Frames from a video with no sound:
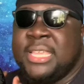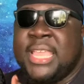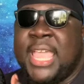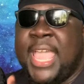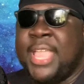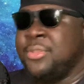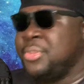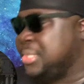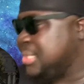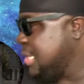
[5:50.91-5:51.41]
And
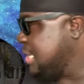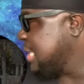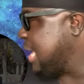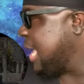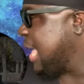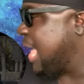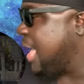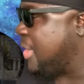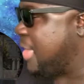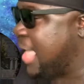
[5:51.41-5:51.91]
you see like
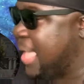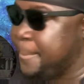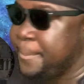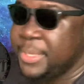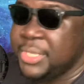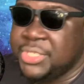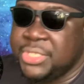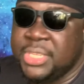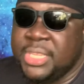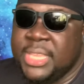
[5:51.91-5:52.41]
how happy
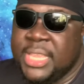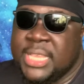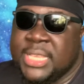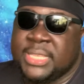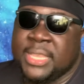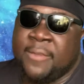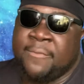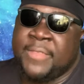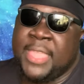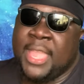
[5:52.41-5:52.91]
she is
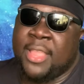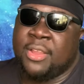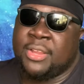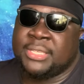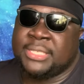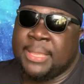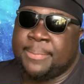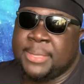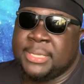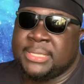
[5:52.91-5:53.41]
of getting her
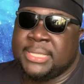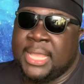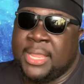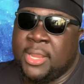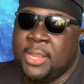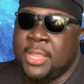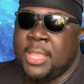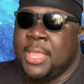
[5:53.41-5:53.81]
acceptance letter,